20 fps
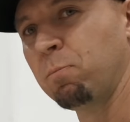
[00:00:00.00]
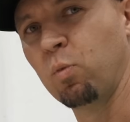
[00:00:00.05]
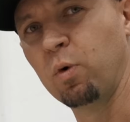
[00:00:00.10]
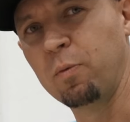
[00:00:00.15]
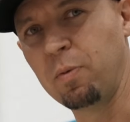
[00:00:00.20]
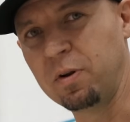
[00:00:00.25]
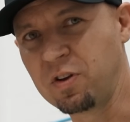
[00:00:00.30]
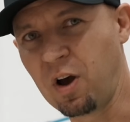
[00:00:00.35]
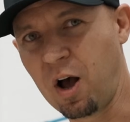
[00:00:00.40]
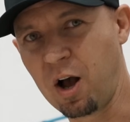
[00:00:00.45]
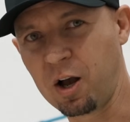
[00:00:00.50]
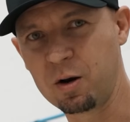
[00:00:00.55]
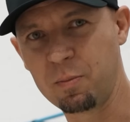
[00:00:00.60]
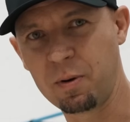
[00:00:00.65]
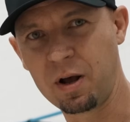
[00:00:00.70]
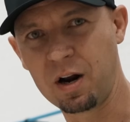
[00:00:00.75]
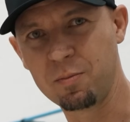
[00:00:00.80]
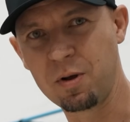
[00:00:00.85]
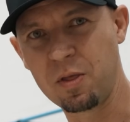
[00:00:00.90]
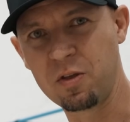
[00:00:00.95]
We've been talking
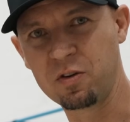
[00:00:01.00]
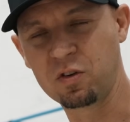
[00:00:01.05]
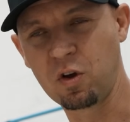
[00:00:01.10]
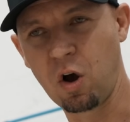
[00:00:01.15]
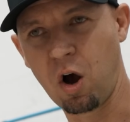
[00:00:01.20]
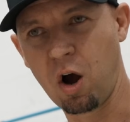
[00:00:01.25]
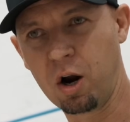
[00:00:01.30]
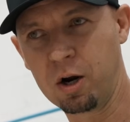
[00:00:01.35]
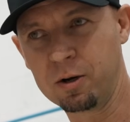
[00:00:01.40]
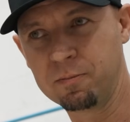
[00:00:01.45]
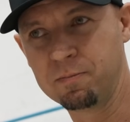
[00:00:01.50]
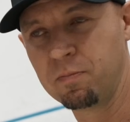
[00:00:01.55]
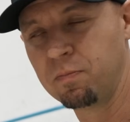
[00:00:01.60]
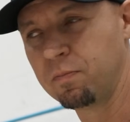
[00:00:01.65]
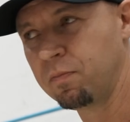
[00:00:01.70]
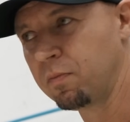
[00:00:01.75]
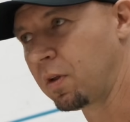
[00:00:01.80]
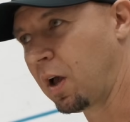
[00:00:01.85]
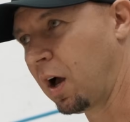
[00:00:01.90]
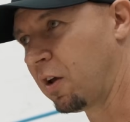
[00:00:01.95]
about them on this car.
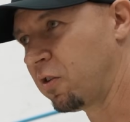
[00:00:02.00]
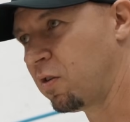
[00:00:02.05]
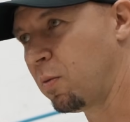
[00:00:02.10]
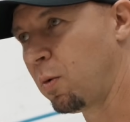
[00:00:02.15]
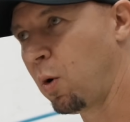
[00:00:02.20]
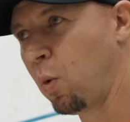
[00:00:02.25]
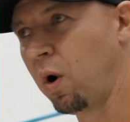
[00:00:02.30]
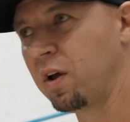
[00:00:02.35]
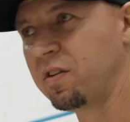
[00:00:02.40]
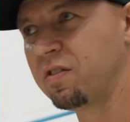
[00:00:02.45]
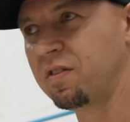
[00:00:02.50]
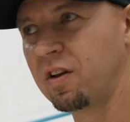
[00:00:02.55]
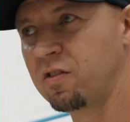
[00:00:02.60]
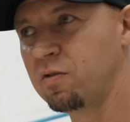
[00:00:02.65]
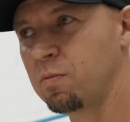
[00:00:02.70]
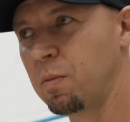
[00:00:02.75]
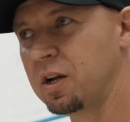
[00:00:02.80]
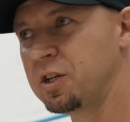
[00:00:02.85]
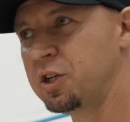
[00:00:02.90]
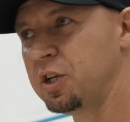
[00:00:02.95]
Customer wasn't as
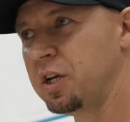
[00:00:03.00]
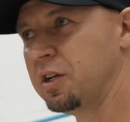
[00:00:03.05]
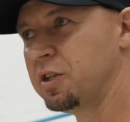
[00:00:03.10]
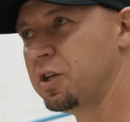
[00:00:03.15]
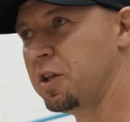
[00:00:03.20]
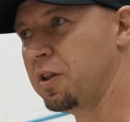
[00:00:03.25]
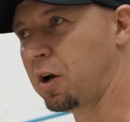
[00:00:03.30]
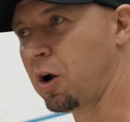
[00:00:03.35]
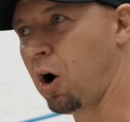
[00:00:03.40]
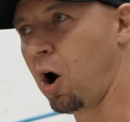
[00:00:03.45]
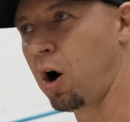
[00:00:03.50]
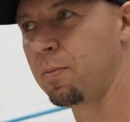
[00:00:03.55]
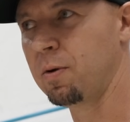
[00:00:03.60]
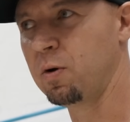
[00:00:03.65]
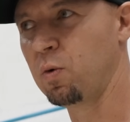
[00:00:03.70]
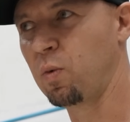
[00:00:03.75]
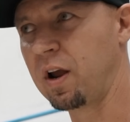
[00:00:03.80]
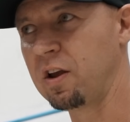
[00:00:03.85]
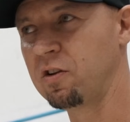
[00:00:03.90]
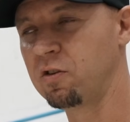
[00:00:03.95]
much into the
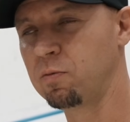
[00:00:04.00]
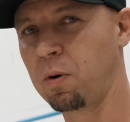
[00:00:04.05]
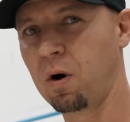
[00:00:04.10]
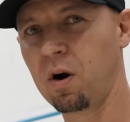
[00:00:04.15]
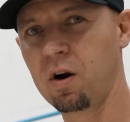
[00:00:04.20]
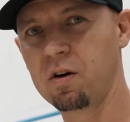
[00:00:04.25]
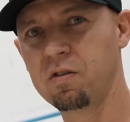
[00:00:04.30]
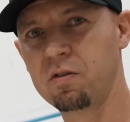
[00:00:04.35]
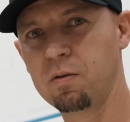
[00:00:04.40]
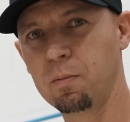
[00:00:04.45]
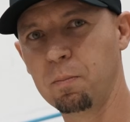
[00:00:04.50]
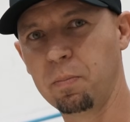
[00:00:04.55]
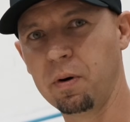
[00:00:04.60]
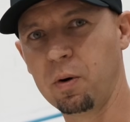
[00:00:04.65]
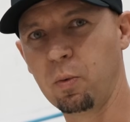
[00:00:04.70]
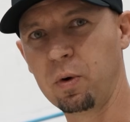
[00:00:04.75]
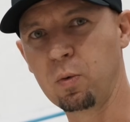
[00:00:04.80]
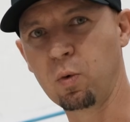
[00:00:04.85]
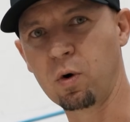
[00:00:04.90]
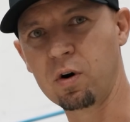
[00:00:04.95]
carbon race parts,
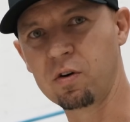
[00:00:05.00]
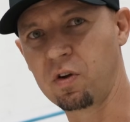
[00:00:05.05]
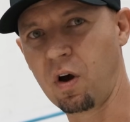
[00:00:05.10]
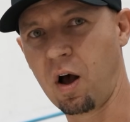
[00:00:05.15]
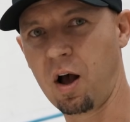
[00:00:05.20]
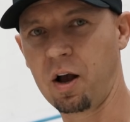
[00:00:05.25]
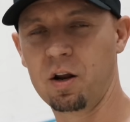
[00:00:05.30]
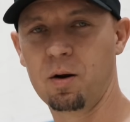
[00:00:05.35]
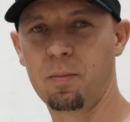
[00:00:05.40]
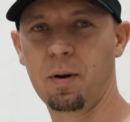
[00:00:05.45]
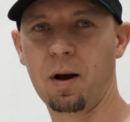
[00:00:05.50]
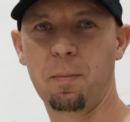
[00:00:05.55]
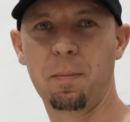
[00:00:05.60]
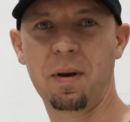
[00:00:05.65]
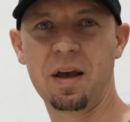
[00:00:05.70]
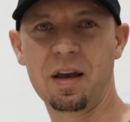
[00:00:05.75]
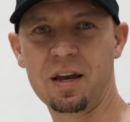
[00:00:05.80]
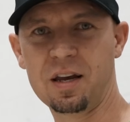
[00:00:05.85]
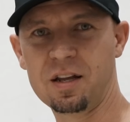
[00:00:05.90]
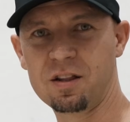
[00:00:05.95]
but we were talking about
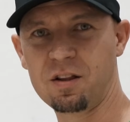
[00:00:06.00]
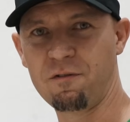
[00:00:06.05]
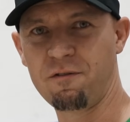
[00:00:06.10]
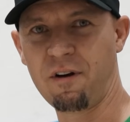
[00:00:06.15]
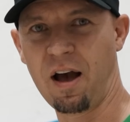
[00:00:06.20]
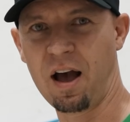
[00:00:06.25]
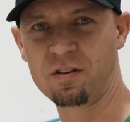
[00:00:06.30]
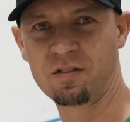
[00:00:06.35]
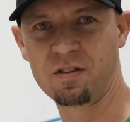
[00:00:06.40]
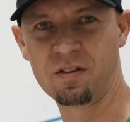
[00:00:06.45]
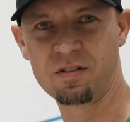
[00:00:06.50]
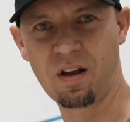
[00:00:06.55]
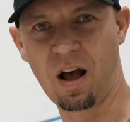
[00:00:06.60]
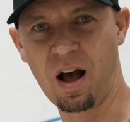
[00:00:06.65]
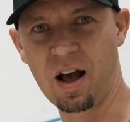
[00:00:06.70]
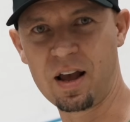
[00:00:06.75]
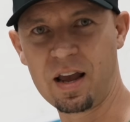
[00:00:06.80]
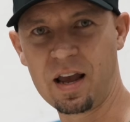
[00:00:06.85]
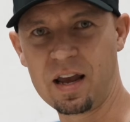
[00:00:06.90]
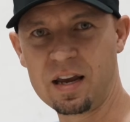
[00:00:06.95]
making it the fastest
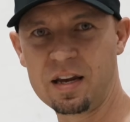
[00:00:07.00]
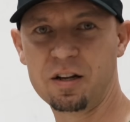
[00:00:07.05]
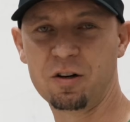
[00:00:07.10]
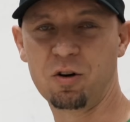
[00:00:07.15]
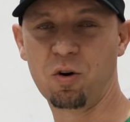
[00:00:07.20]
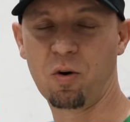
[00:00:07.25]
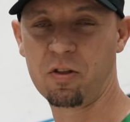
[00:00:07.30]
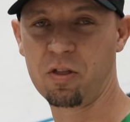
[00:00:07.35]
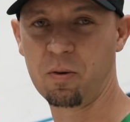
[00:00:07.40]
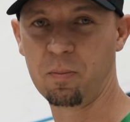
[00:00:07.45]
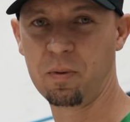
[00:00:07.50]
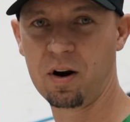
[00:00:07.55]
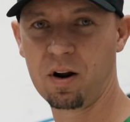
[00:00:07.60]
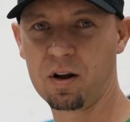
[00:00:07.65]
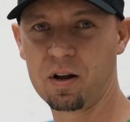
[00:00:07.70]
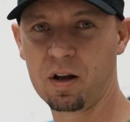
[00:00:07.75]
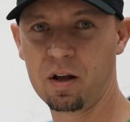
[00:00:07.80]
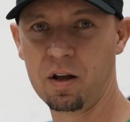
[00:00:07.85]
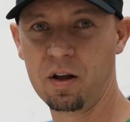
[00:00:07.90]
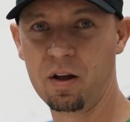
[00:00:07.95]
i8 in North
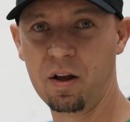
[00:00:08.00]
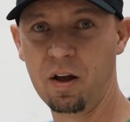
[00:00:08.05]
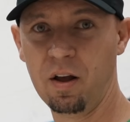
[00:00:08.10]
America.